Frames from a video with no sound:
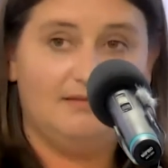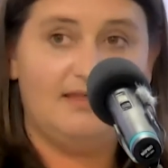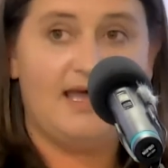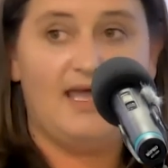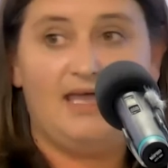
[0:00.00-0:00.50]

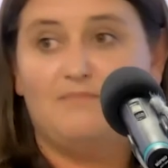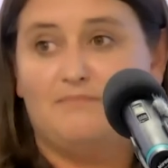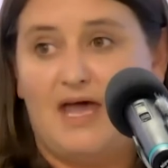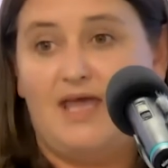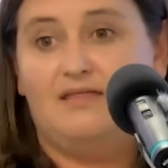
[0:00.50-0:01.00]
They
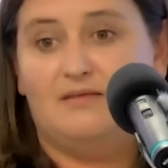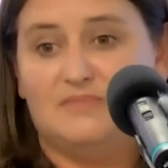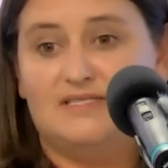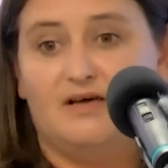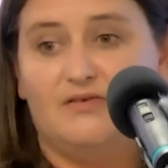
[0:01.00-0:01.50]
may
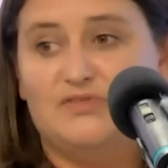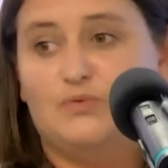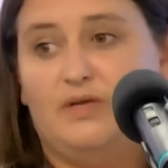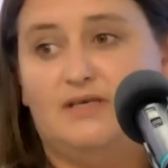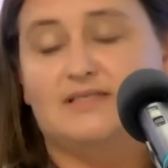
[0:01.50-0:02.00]

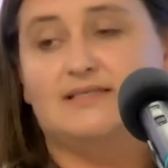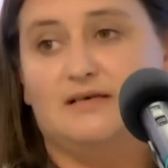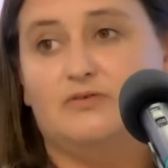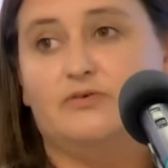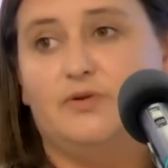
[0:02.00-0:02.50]
themselves witness elder